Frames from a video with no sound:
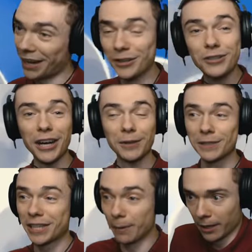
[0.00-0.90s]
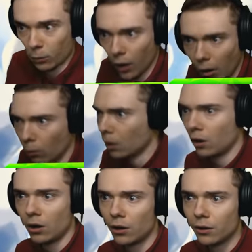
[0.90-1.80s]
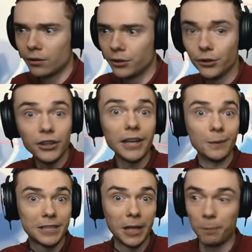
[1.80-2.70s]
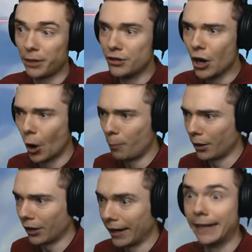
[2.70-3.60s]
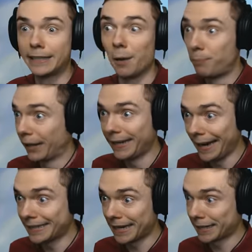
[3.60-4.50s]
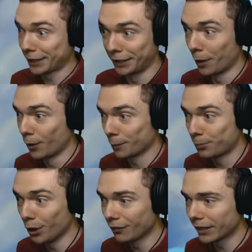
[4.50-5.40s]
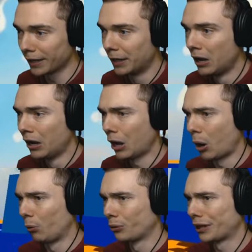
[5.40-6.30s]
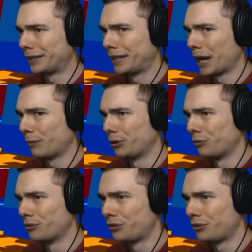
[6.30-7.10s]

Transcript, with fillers: Yeah, you thought it was gonna be whoa. You thought it was gonna be no, but uh, it's a big yes, actually. That worked perfectly. Oh, look at Gary over